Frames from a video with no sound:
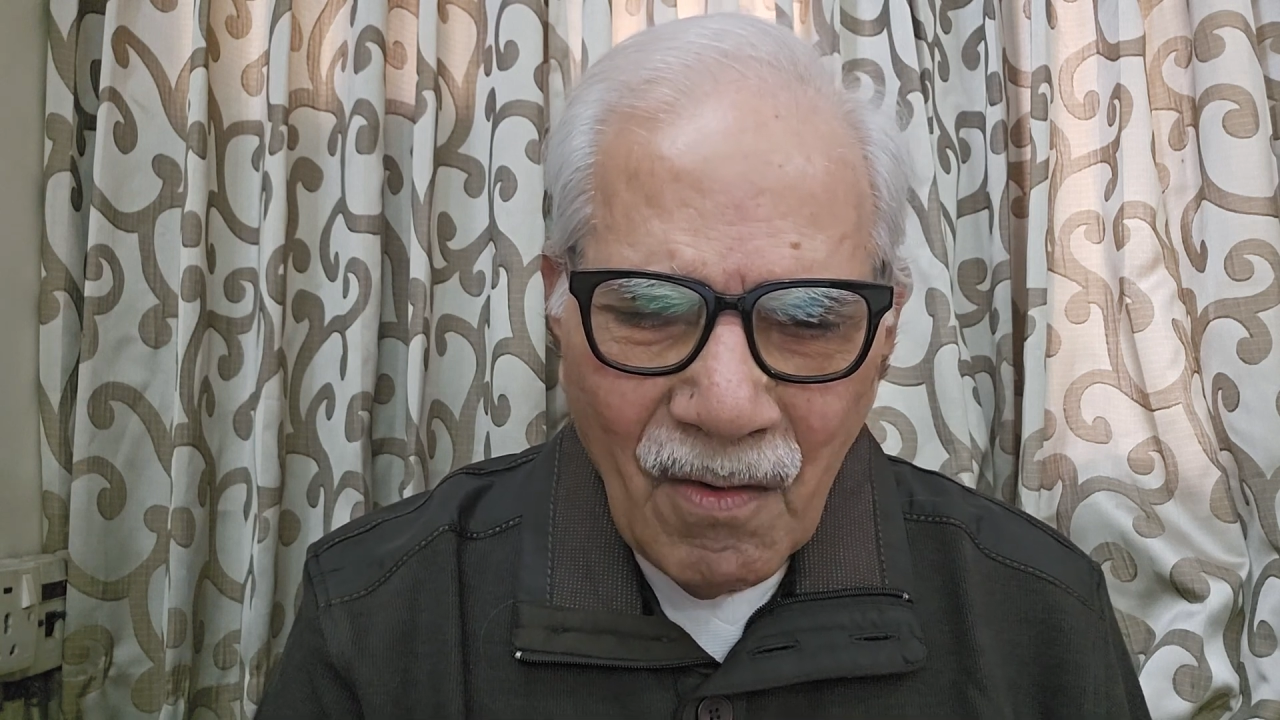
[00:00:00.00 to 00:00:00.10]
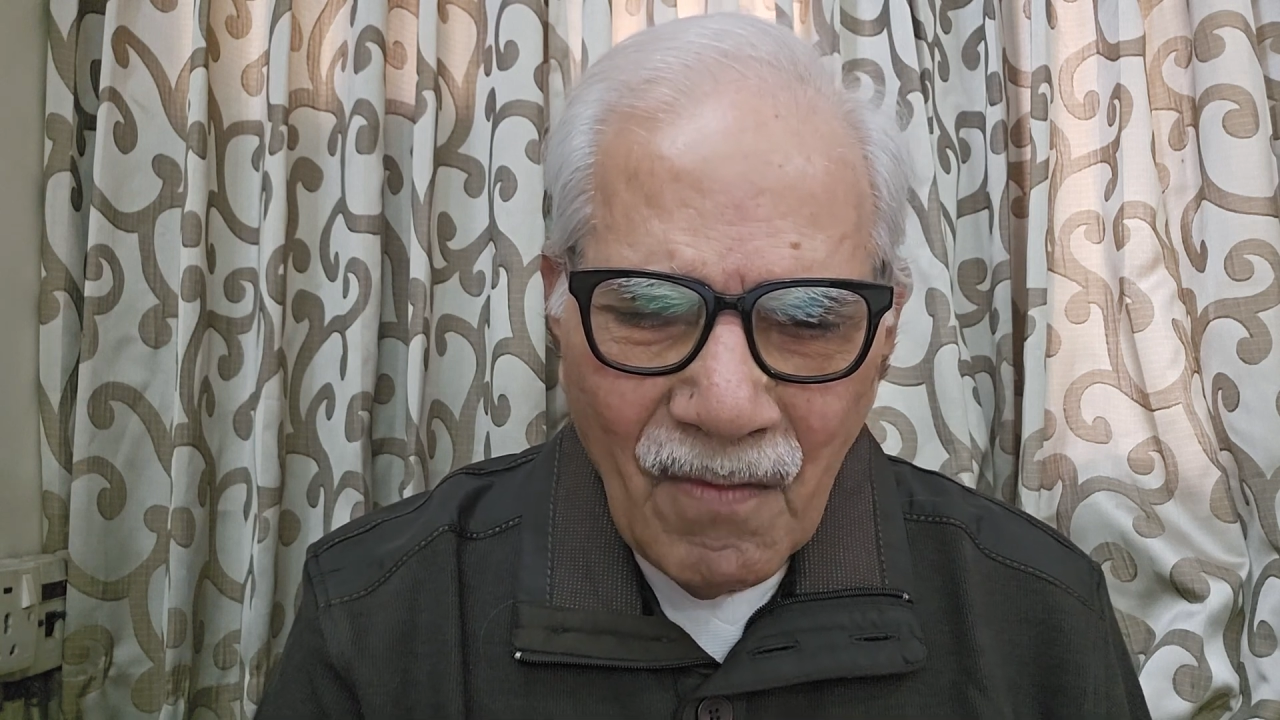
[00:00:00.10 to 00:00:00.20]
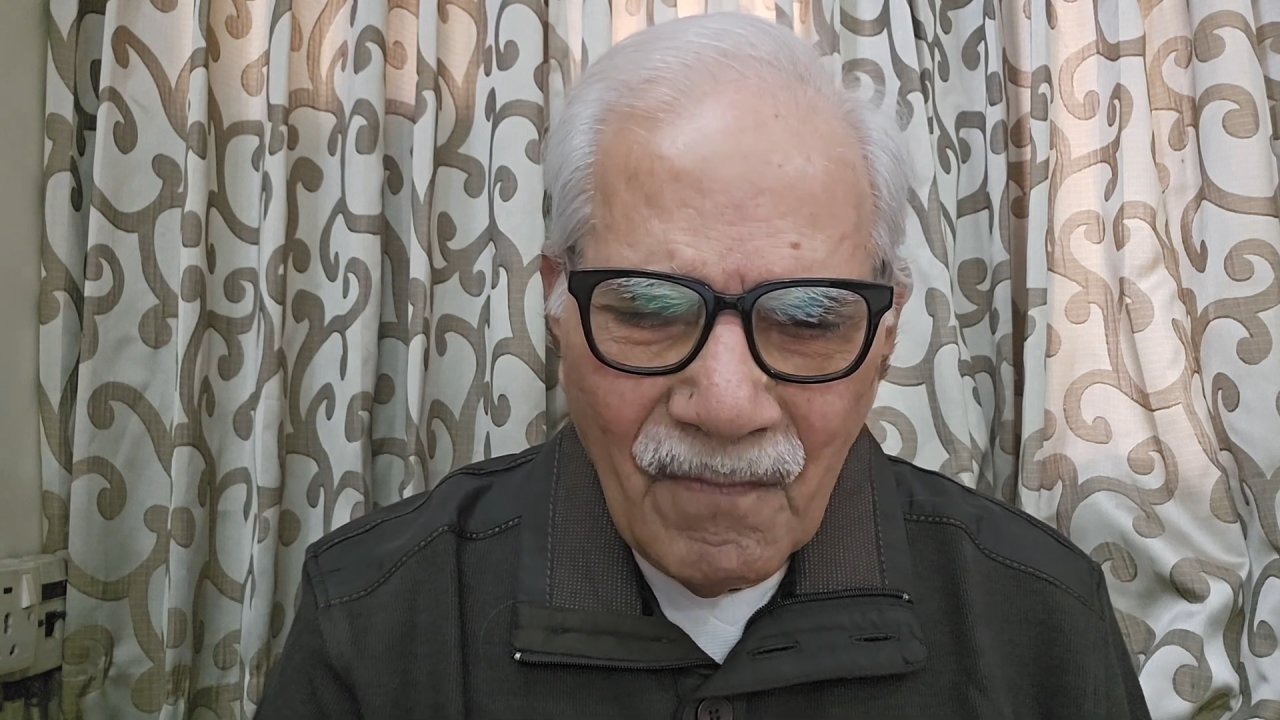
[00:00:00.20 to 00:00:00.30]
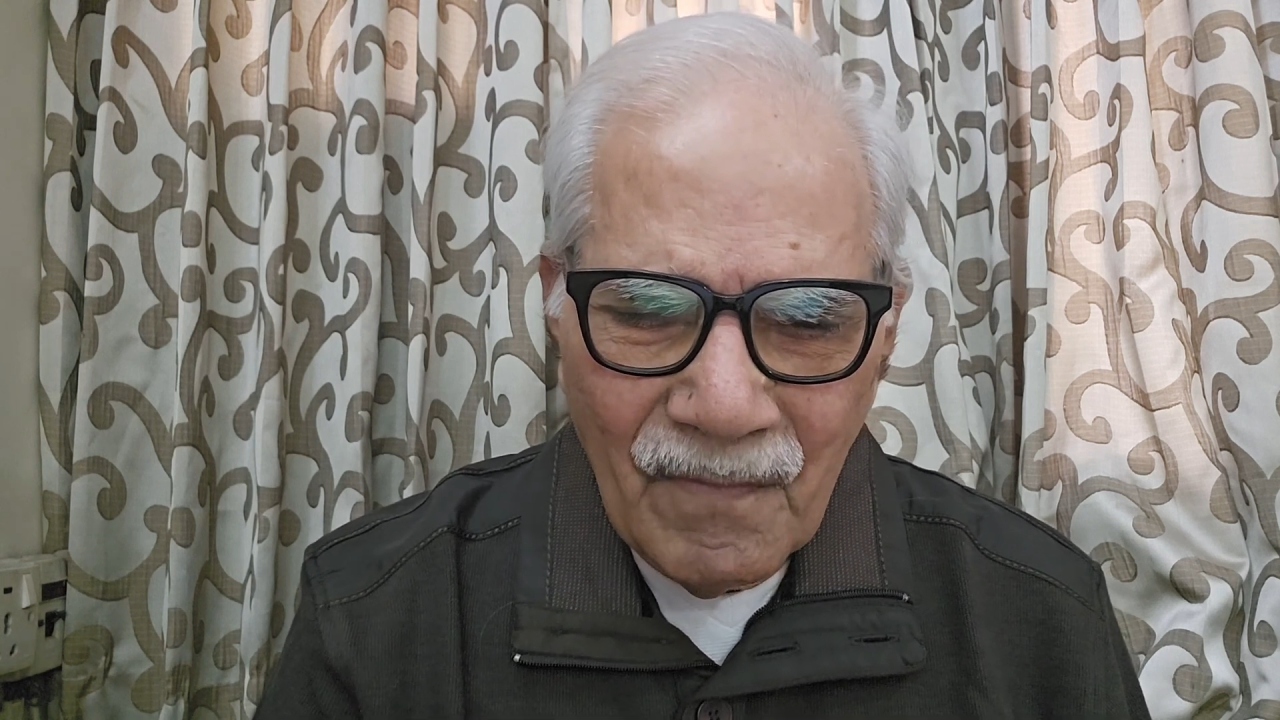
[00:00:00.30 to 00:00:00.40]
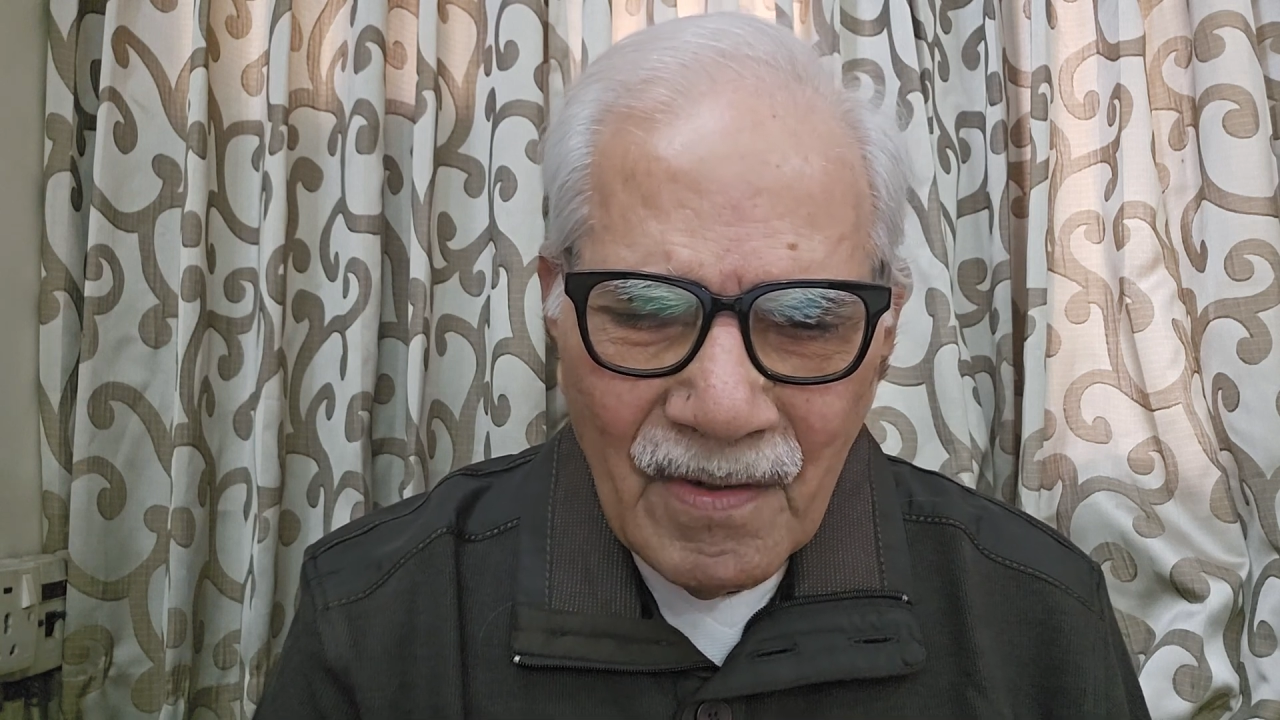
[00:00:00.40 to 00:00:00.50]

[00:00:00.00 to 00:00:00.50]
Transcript: of